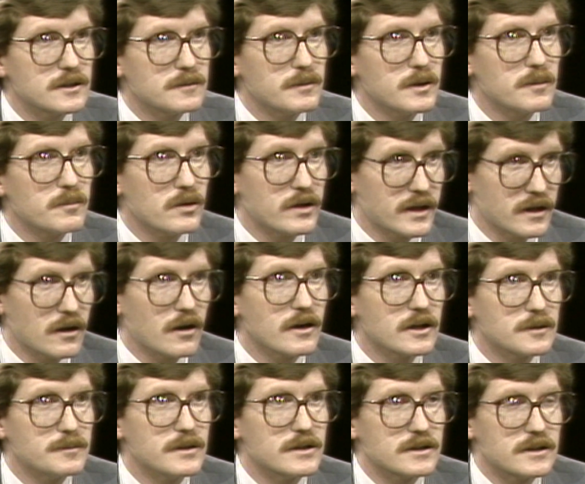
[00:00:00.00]
people and
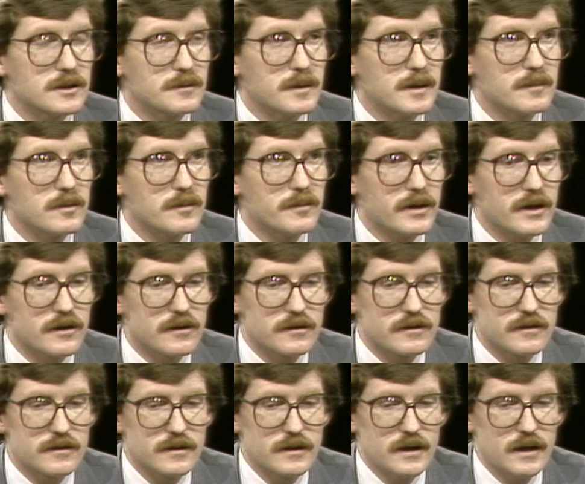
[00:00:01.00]
large business people
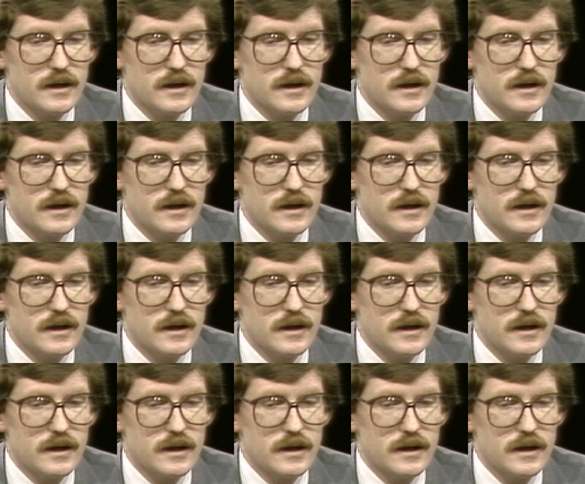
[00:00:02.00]
both,